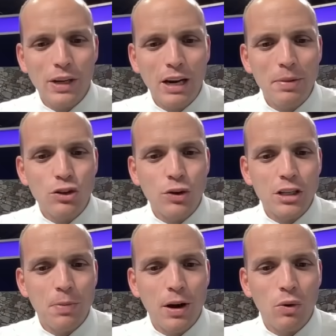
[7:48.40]
kind of be
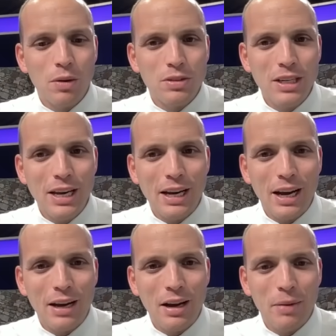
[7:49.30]
transparent what I'm seeing.
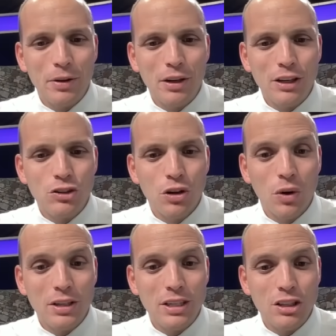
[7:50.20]
I'm going to let you know
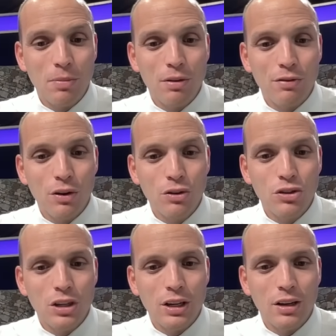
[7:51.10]
I see something
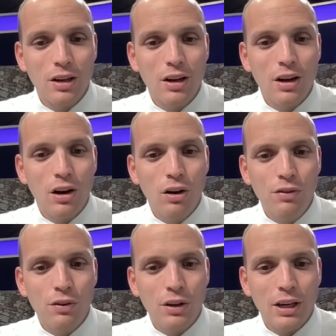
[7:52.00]
first and
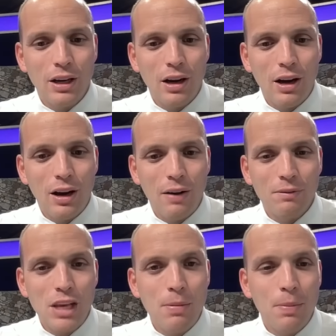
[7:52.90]
hopefully
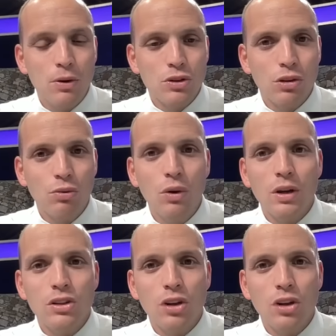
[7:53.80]
keep you posted through it.